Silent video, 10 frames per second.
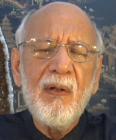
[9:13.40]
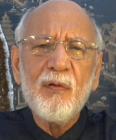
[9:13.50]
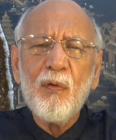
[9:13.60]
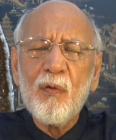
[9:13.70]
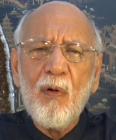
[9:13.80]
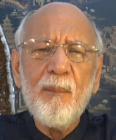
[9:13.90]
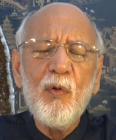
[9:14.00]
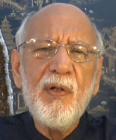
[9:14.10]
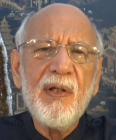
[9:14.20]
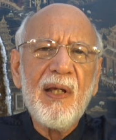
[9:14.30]
So
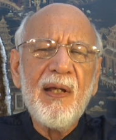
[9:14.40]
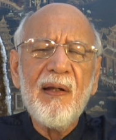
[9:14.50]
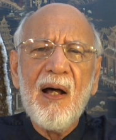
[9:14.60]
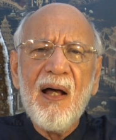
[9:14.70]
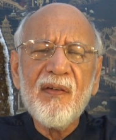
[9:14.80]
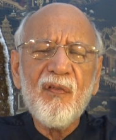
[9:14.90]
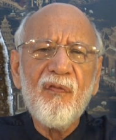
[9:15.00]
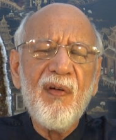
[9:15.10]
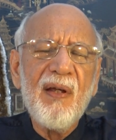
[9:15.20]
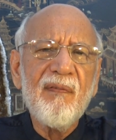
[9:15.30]
communicate, ask
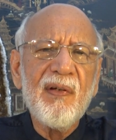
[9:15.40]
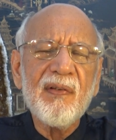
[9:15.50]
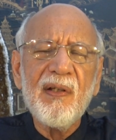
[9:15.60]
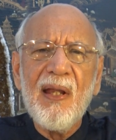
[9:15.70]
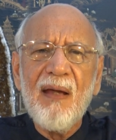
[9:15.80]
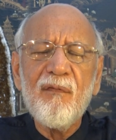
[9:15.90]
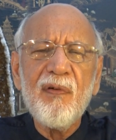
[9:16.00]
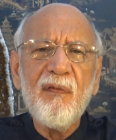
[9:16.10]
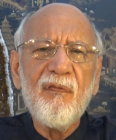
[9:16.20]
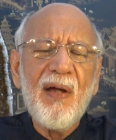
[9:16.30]
favors in
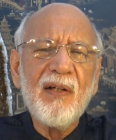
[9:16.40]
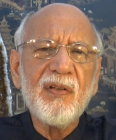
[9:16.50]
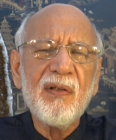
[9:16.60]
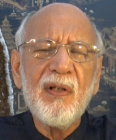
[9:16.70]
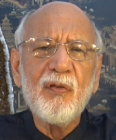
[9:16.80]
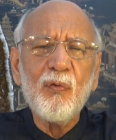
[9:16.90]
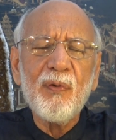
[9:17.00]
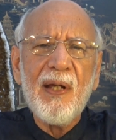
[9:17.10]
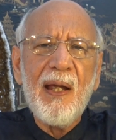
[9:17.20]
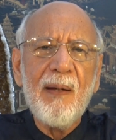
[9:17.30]
every fashion that you
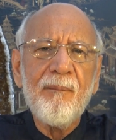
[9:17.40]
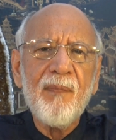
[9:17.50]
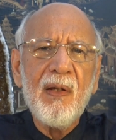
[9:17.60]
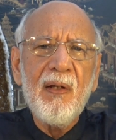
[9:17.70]
can.